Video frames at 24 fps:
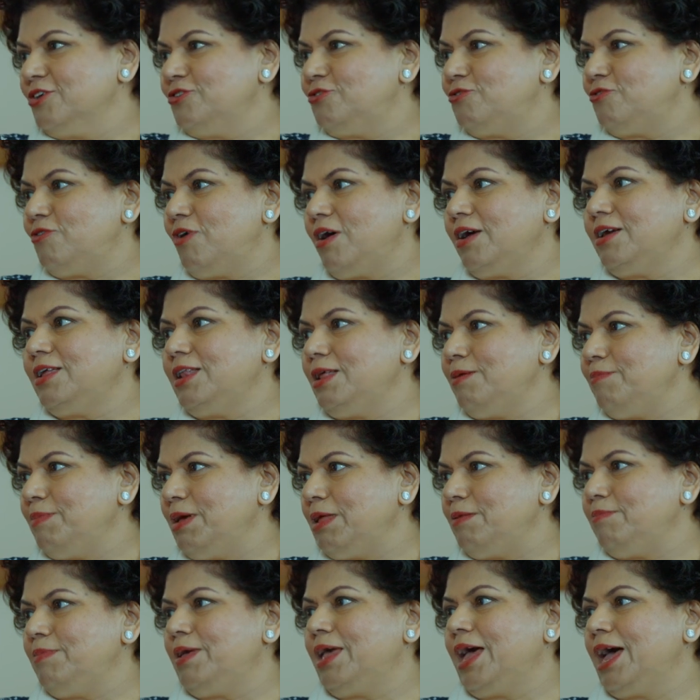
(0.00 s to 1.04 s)
Surangani
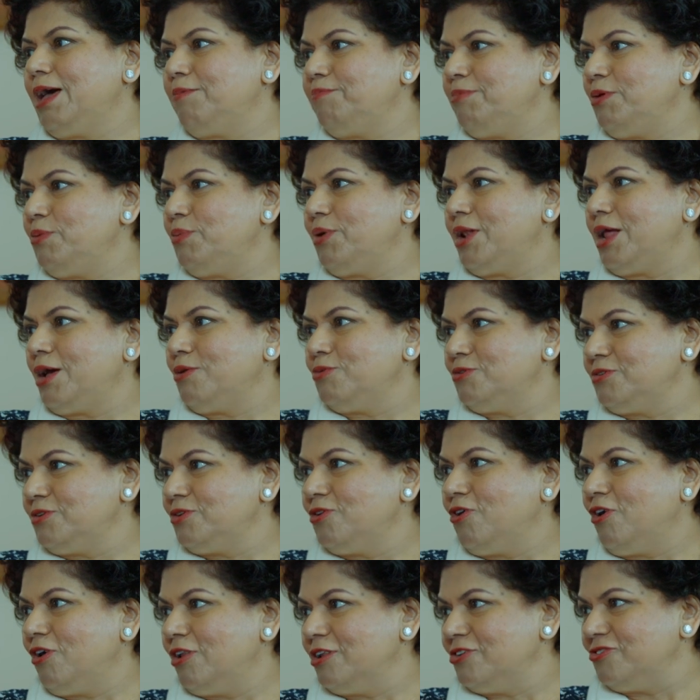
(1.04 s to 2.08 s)
made me happy when I was in
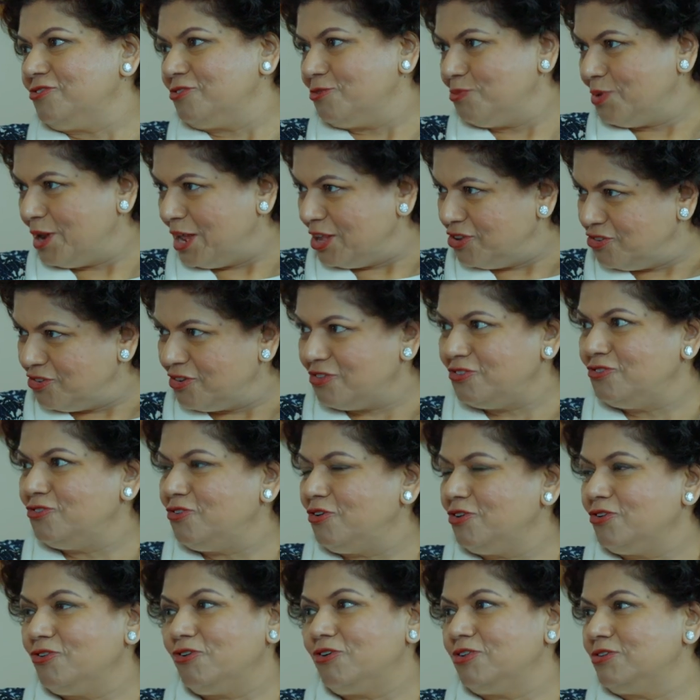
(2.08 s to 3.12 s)
college, when I just
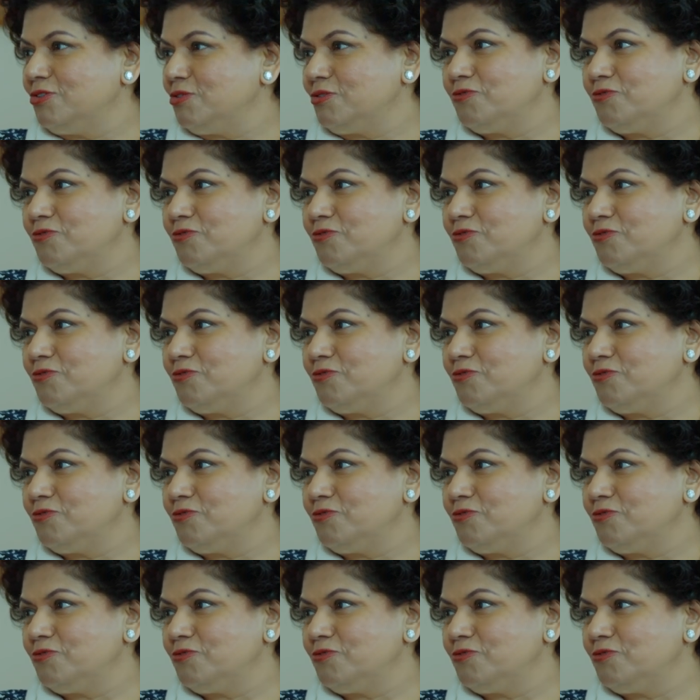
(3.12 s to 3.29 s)
joined college.